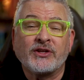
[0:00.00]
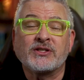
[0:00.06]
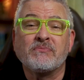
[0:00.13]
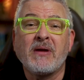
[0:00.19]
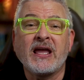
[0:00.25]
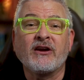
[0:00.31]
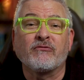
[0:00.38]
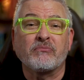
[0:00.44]
that's
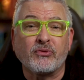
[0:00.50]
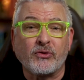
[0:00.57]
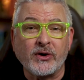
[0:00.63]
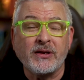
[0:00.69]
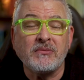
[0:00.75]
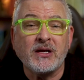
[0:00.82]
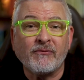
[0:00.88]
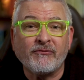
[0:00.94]
made of
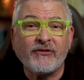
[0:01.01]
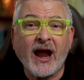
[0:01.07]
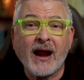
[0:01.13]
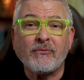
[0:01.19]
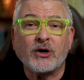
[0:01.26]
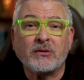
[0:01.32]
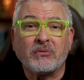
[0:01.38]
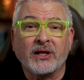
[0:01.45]
premium
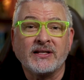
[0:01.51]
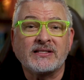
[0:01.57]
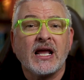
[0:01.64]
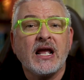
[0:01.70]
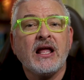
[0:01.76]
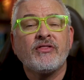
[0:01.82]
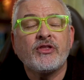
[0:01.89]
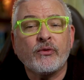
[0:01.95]
fabric blends
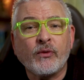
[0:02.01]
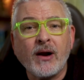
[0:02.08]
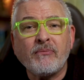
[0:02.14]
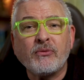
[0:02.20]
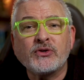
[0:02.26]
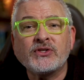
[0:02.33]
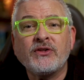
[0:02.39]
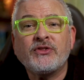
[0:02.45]
that
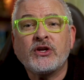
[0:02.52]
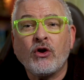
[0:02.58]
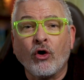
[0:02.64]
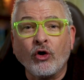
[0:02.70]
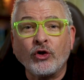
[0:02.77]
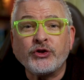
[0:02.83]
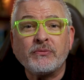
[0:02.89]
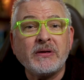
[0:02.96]
represent the
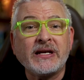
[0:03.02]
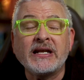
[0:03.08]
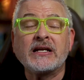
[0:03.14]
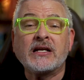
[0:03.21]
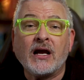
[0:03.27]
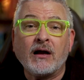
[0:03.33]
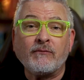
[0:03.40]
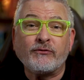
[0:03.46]
ultimate
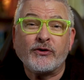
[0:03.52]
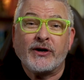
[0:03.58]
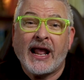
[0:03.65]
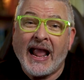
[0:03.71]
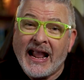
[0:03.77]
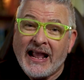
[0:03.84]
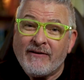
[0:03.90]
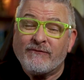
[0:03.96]
in comfort
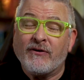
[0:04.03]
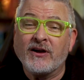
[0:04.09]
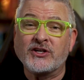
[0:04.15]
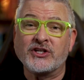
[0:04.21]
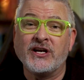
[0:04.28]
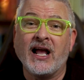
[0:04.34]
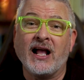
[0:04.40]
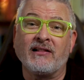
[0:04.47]
and
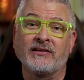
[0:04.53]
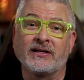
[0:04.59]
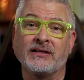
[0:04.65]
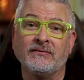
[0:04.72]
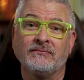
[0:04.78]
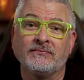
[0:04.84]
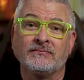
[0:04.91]
functionality.